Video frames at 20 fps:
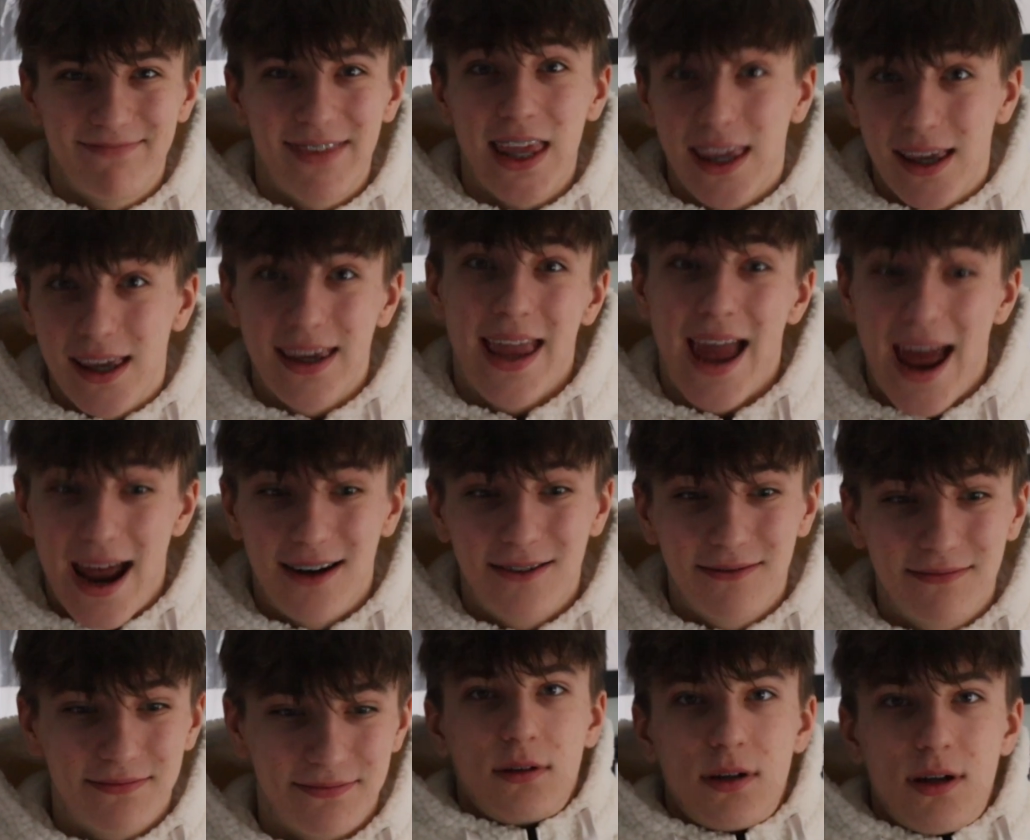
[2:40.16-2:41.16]
Yeah.
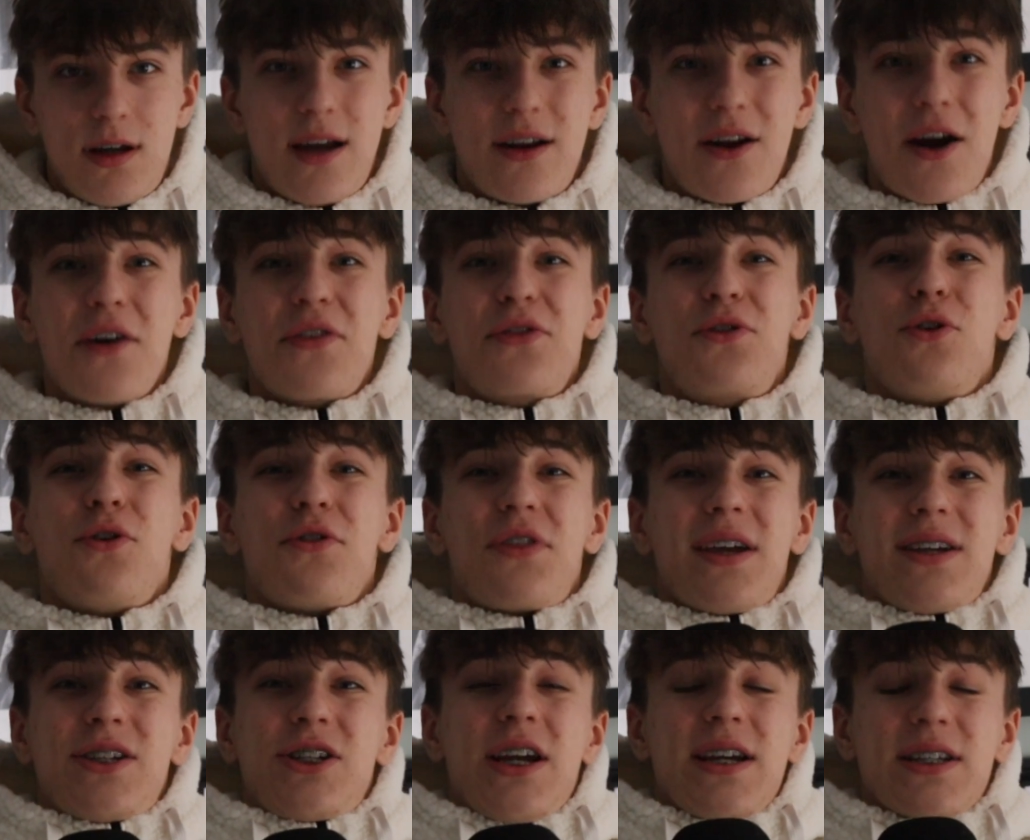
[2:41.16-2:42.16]
And I thought
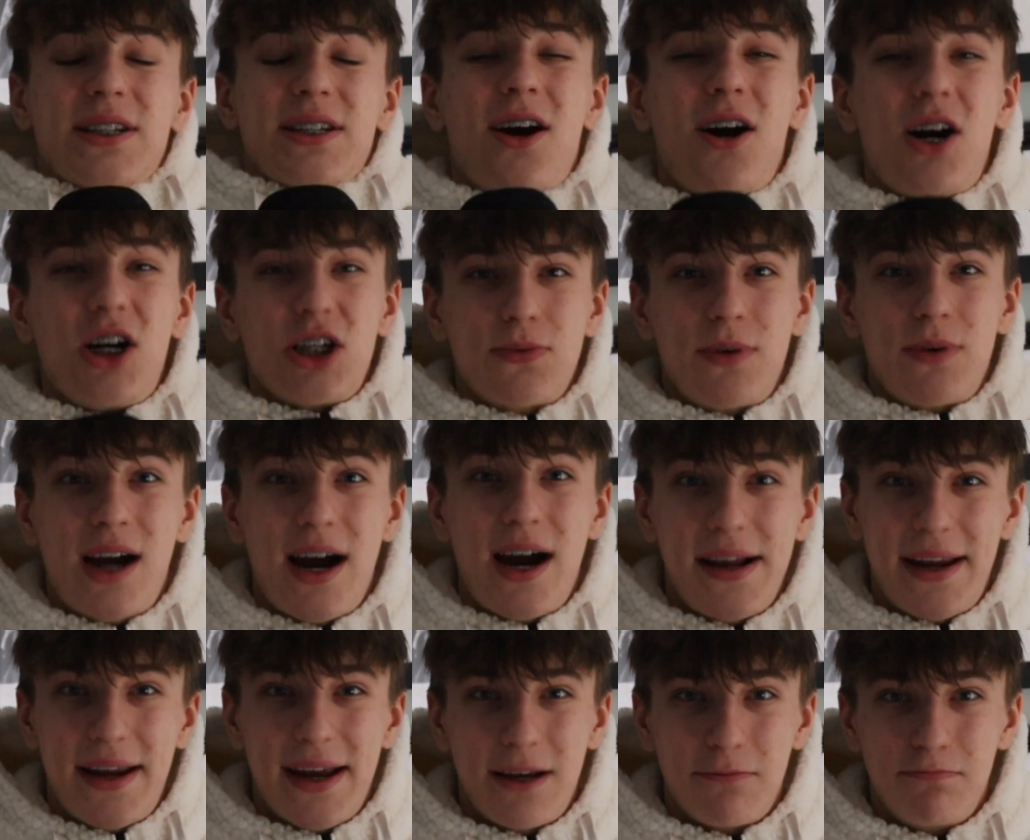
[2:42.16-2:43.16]
this year's cars were kind
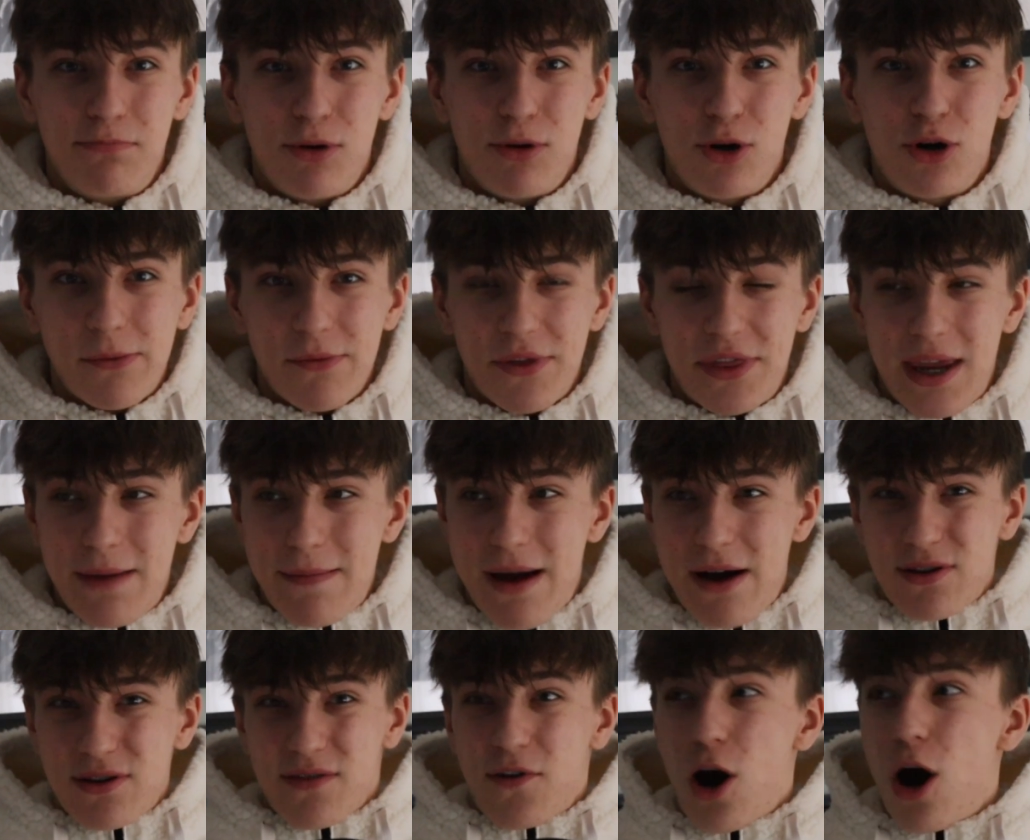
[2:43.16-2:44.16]
of getting boring with the
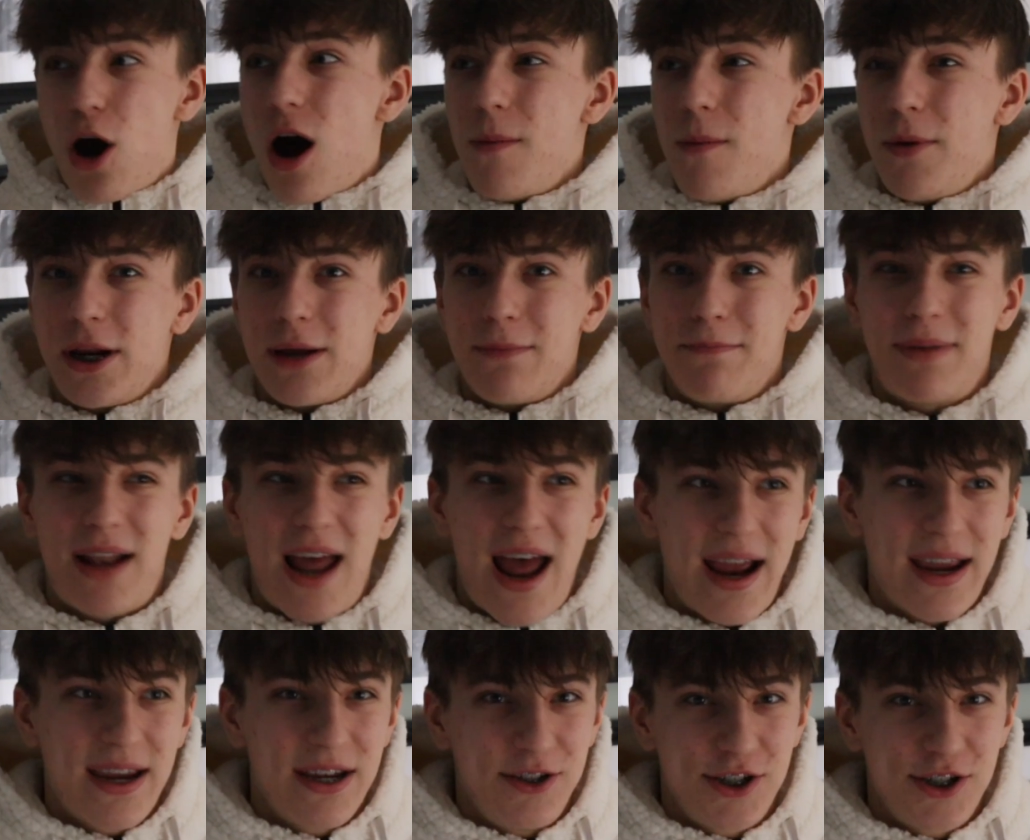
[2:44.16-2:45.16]
amount of carbon and
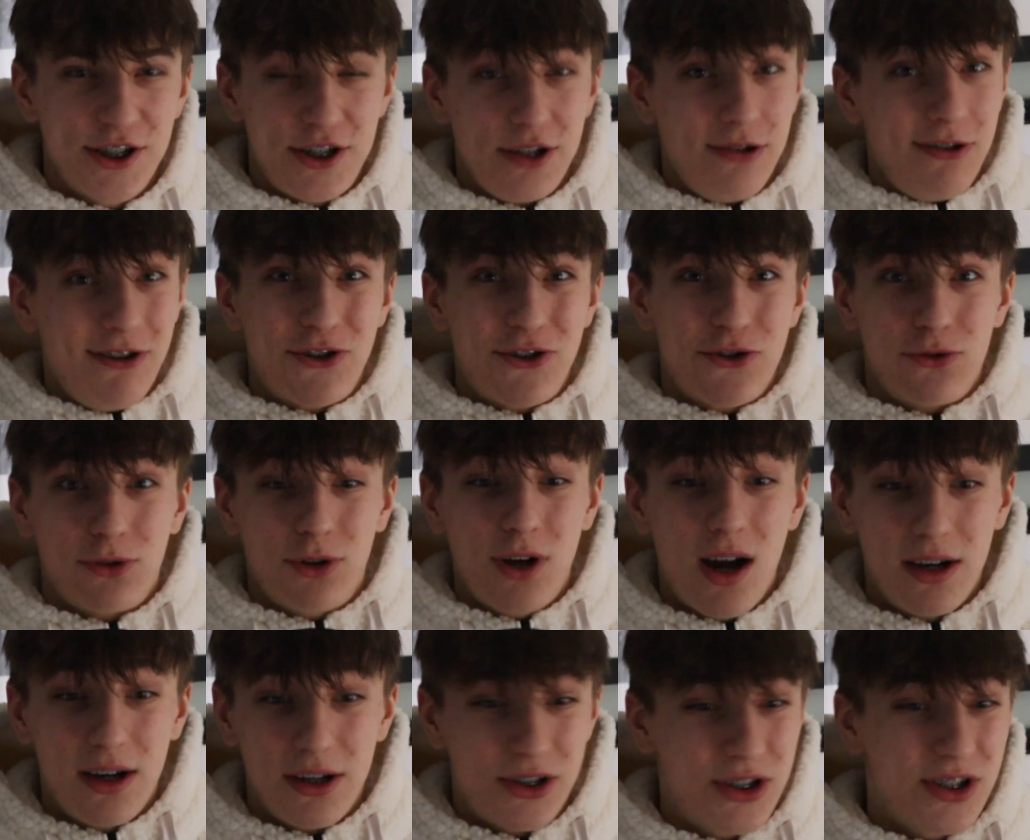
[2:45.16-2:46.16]
black and just neutral
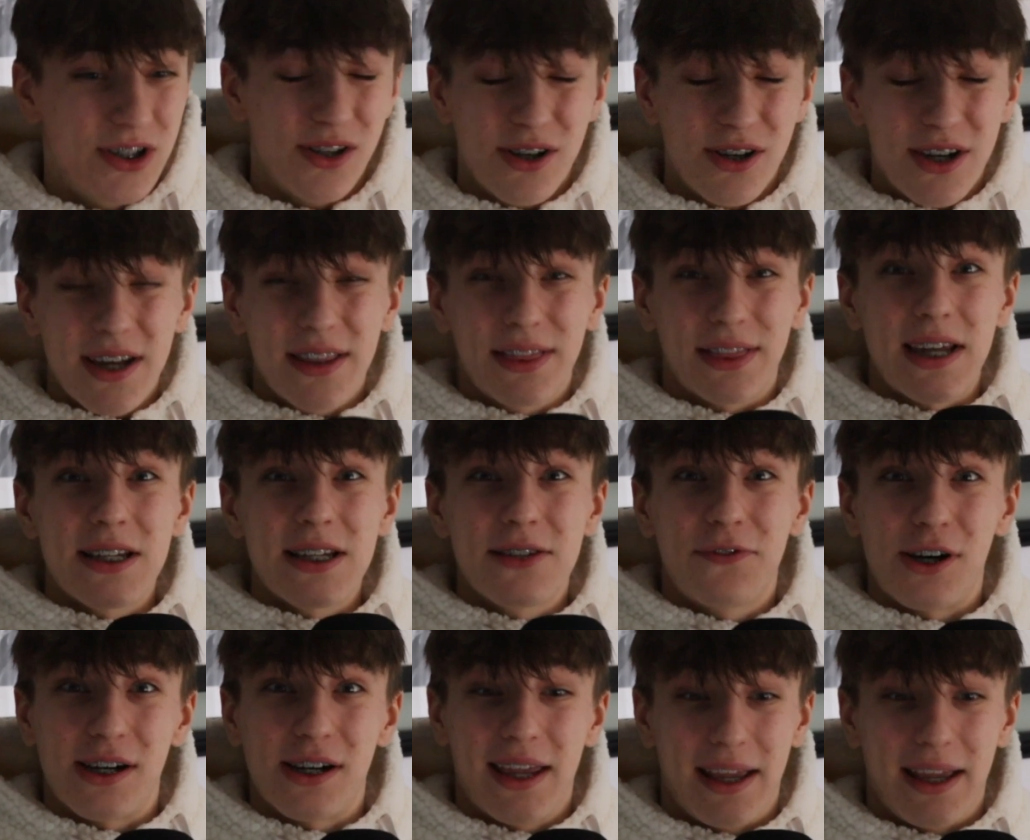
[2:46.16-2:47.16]
colors. Look at this
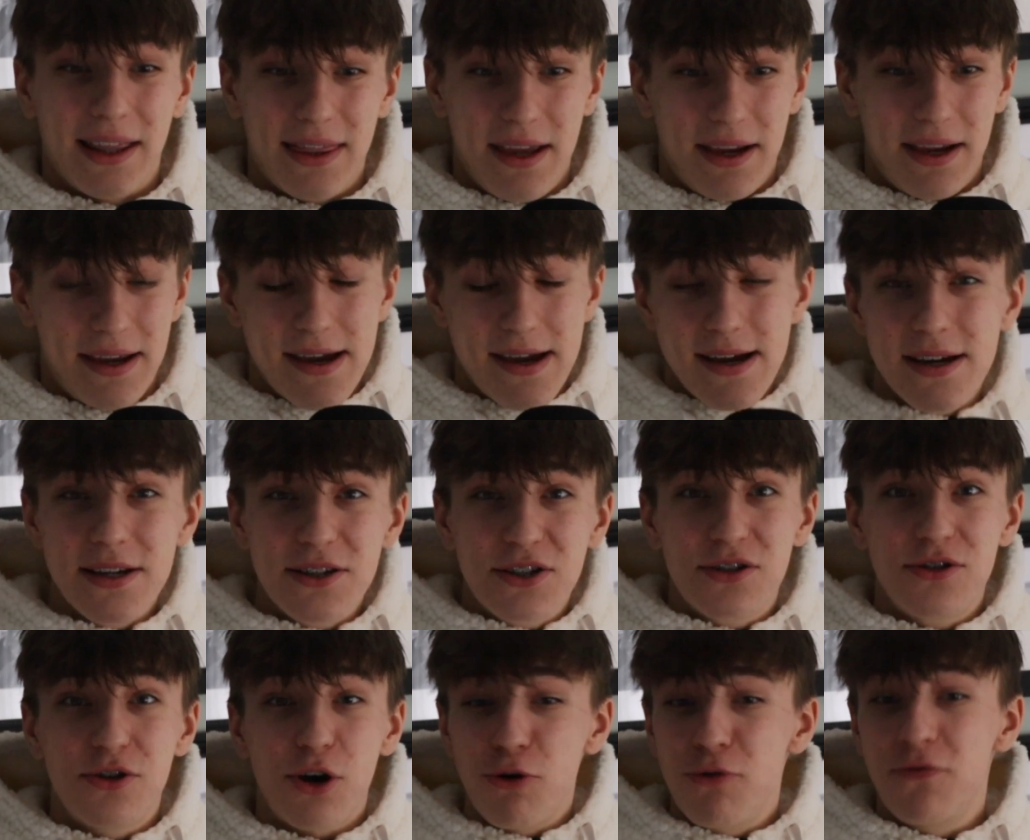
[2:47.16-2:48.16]
fucking thing. There's
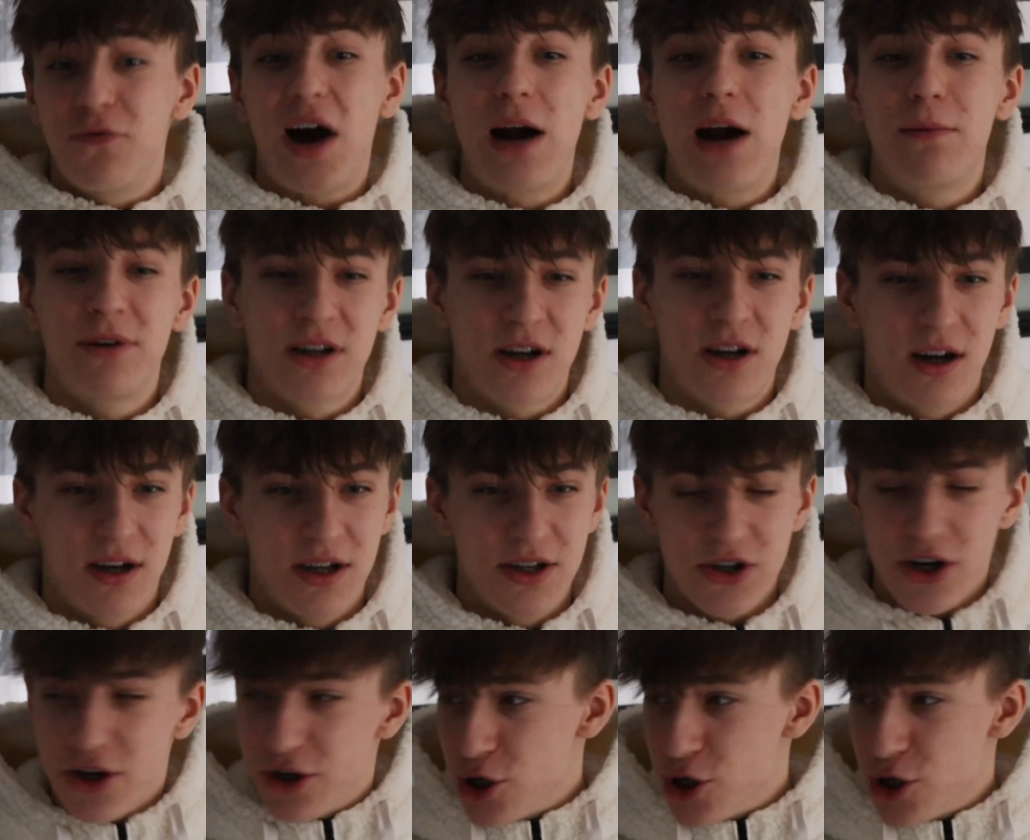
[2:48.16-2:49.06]
no vibrant colors.